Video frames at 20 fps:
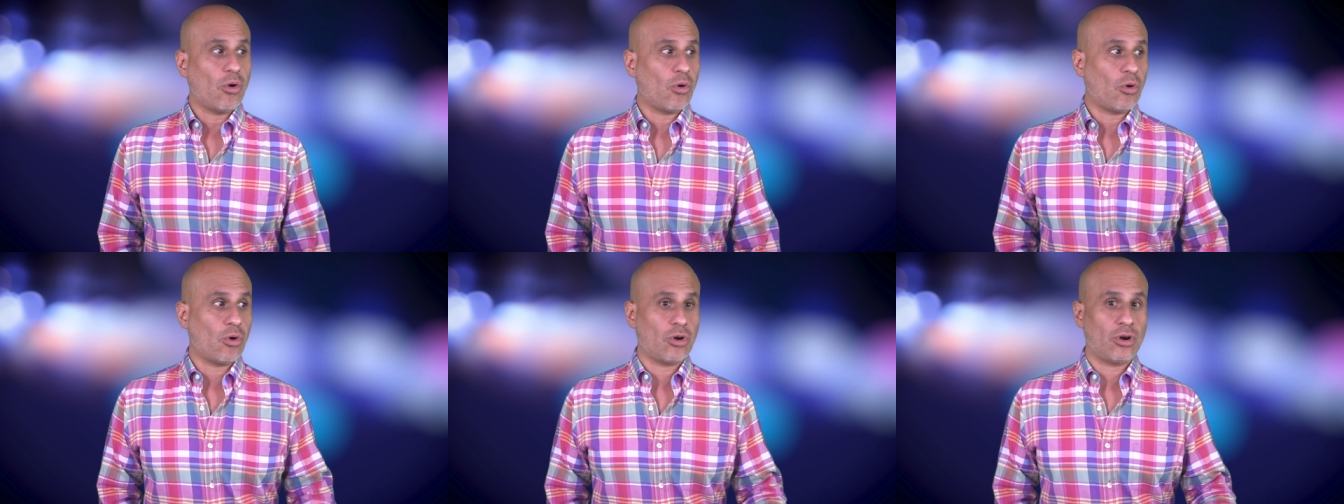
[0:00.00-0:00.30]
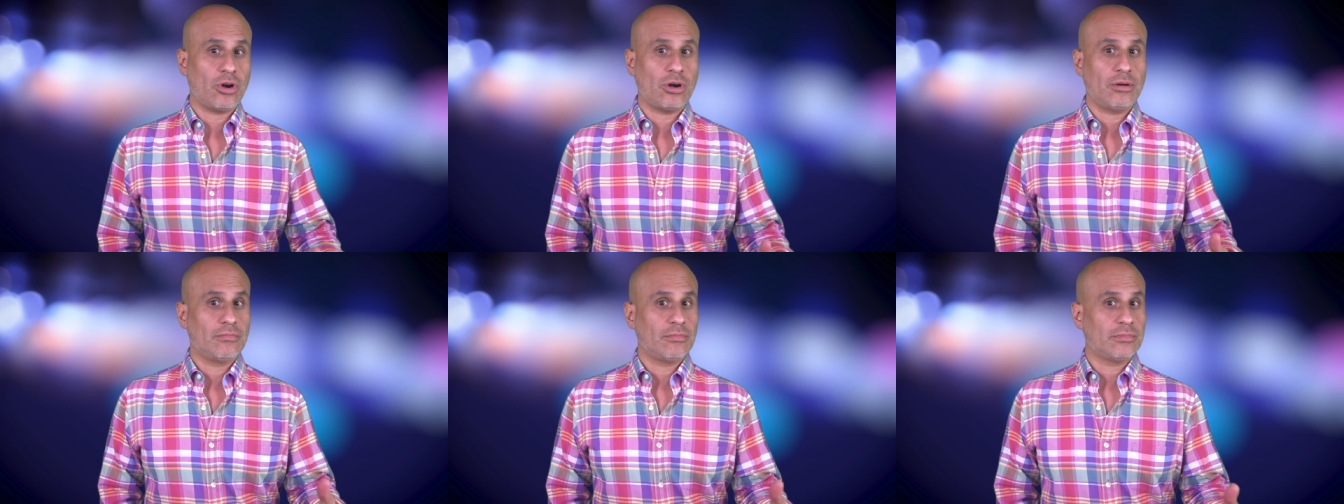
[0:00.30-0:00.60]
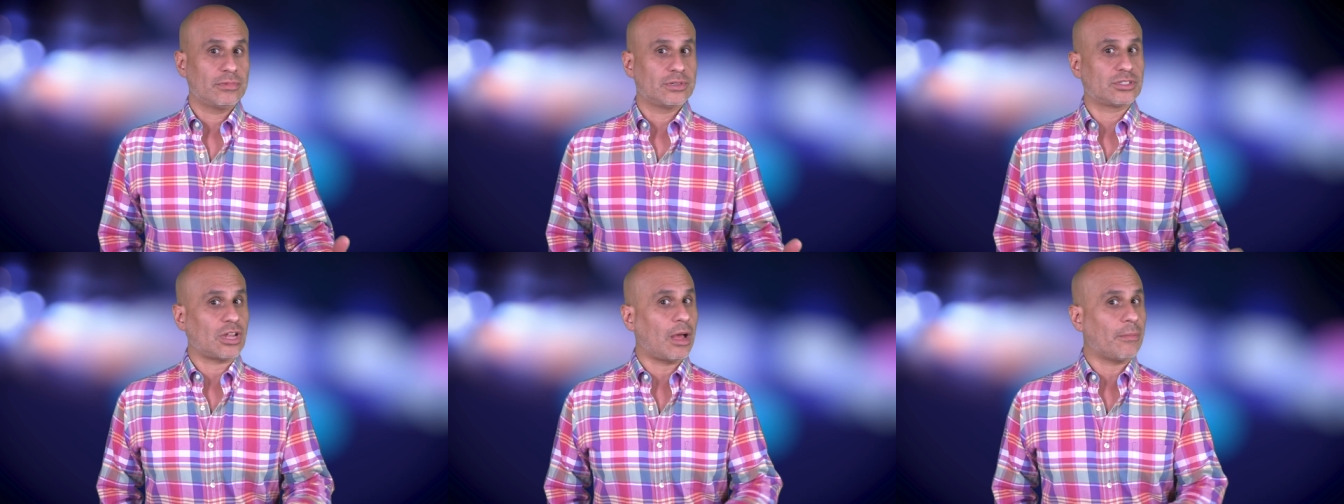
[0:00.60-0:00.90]
or
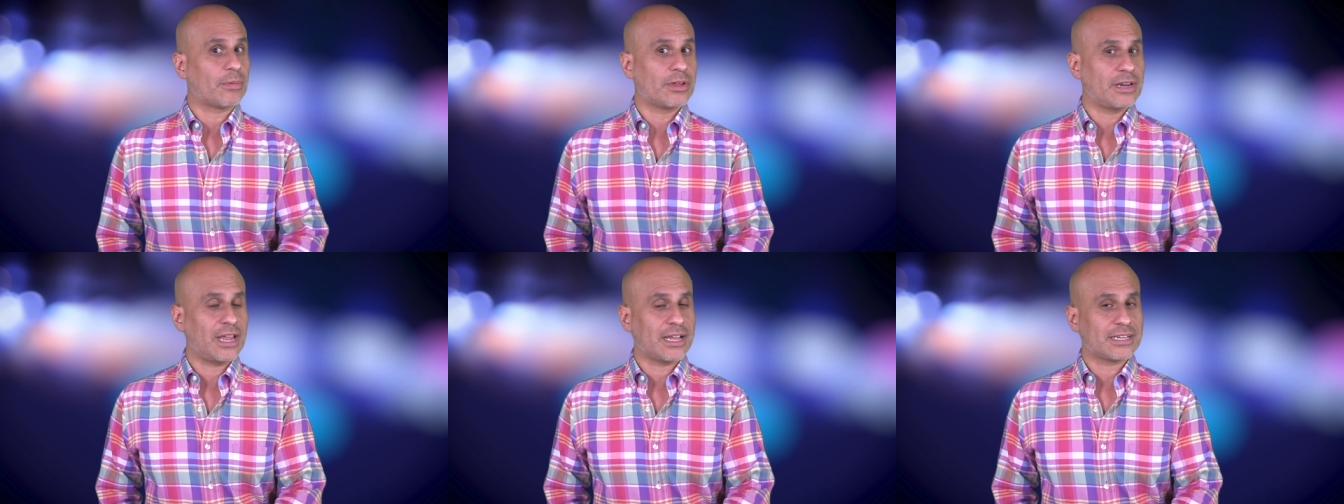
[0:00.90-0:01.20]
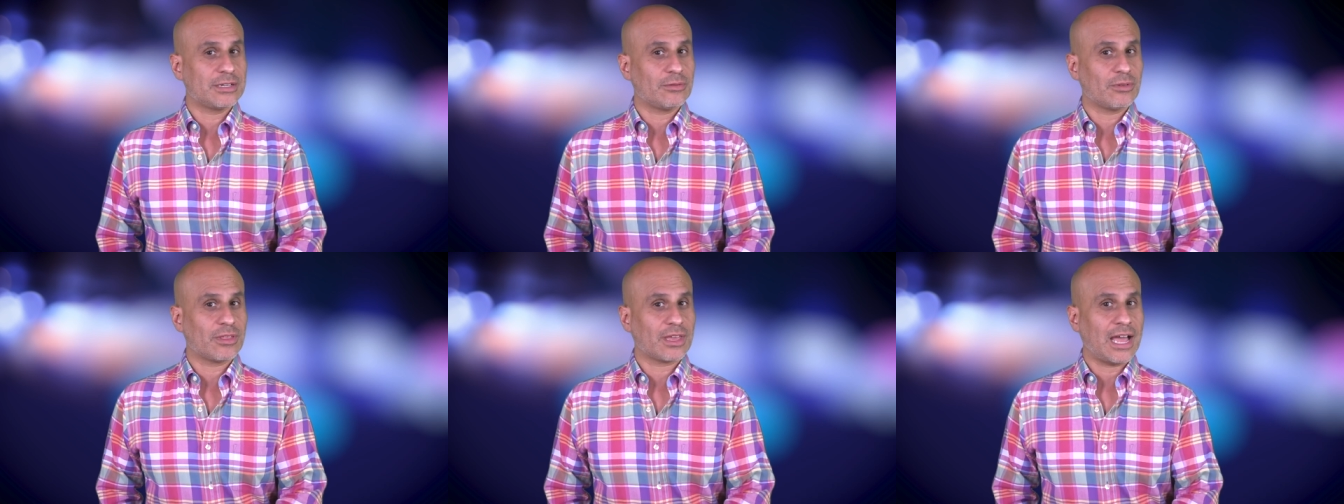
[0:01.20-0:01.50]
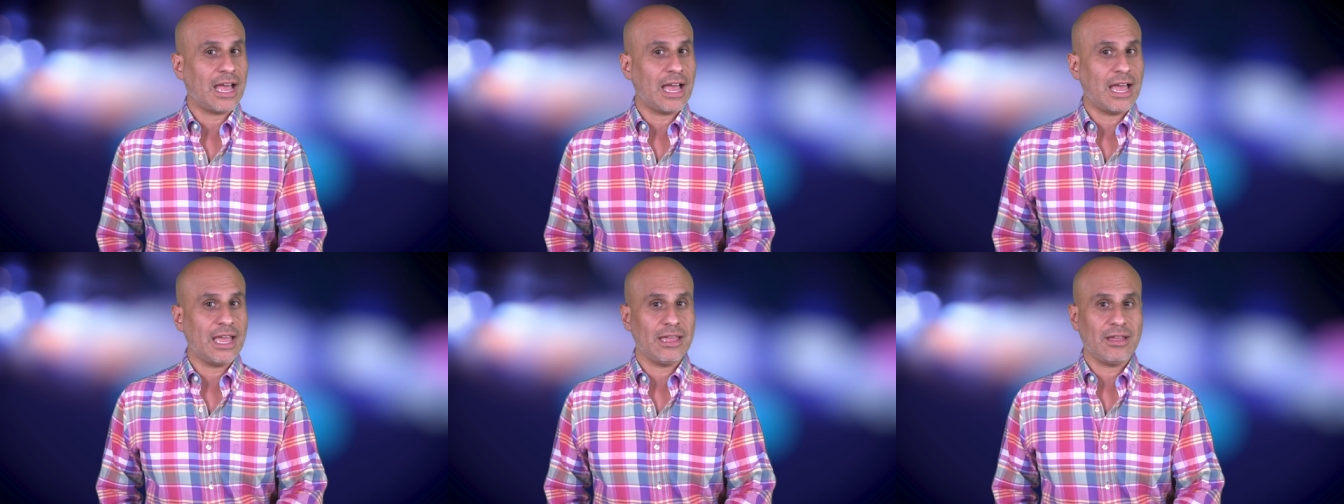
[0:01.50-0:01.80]
stop connecting with the
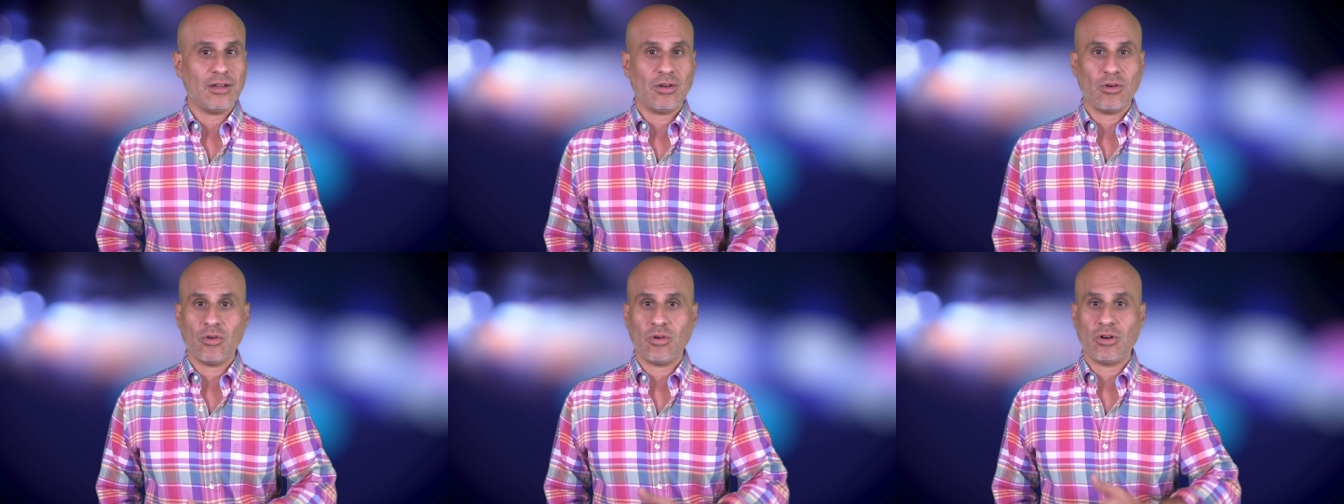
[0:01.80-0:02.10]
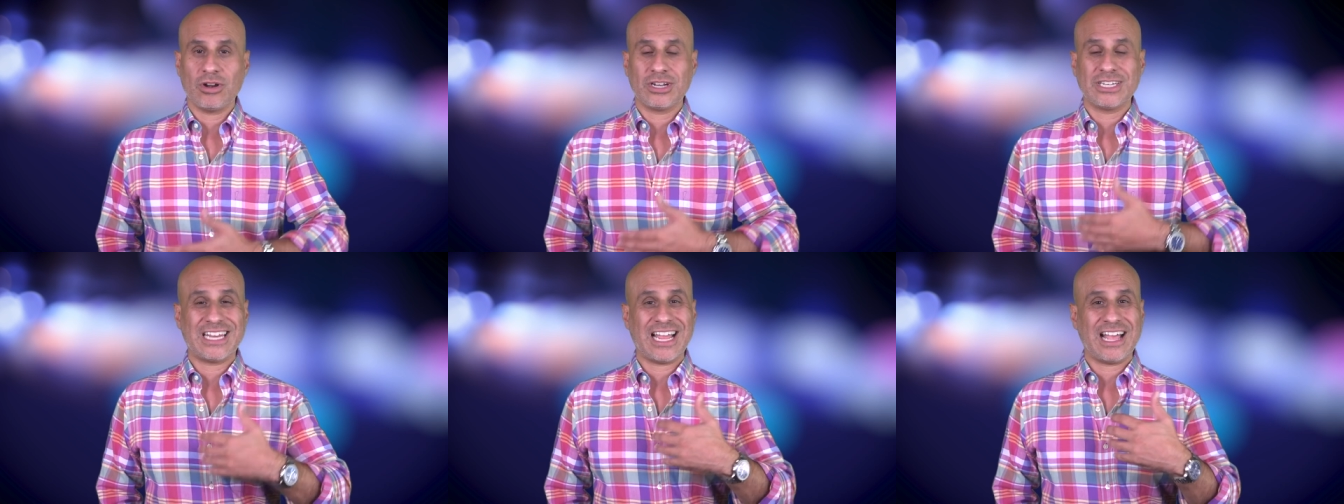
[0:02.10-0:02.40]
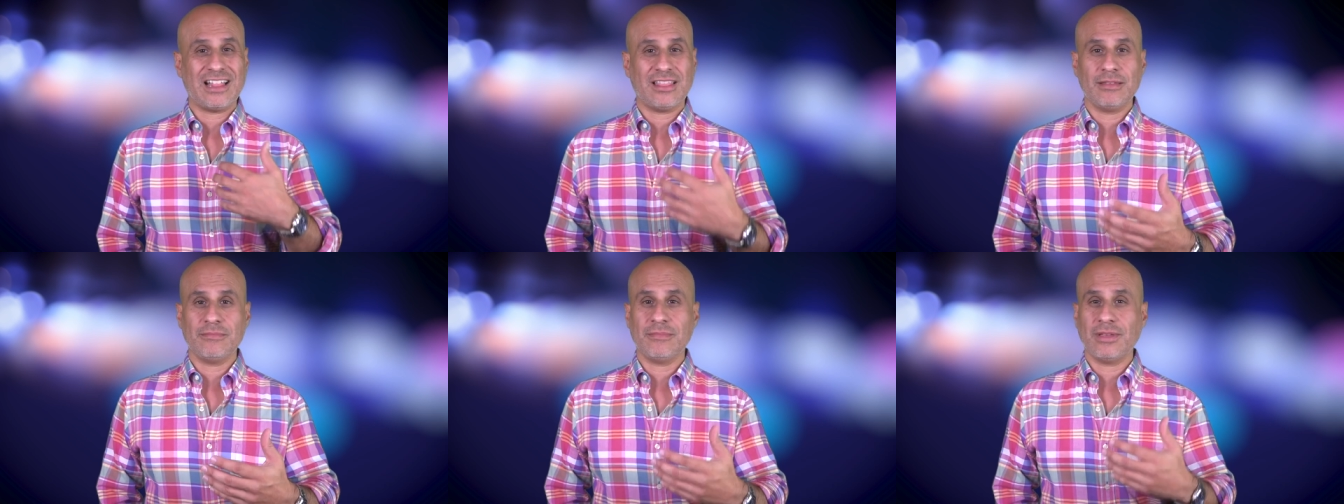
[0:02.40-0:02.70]
guy or
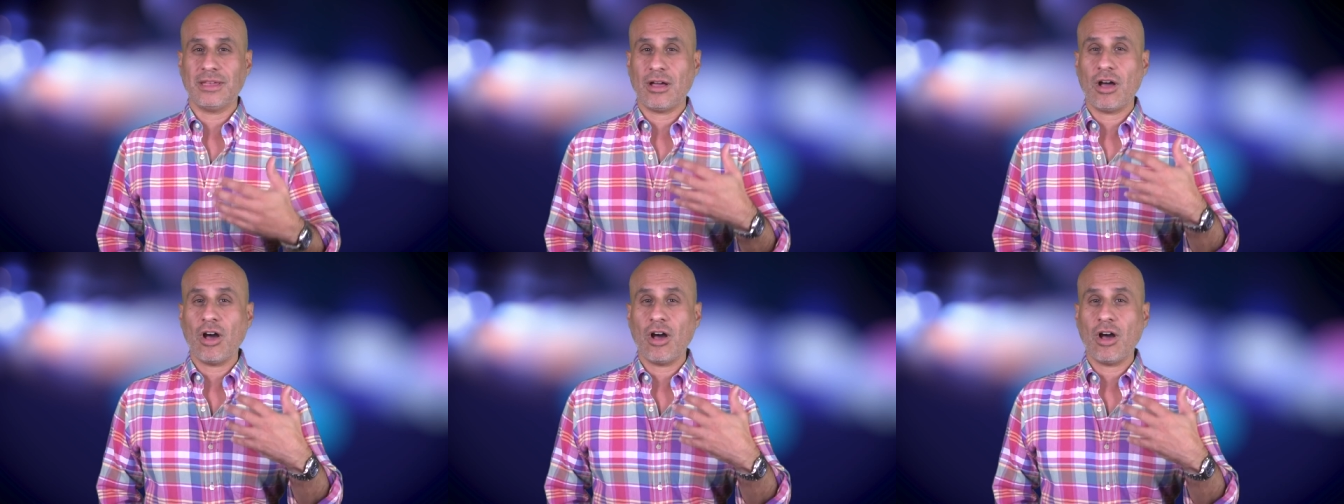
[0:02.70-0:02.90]
tell him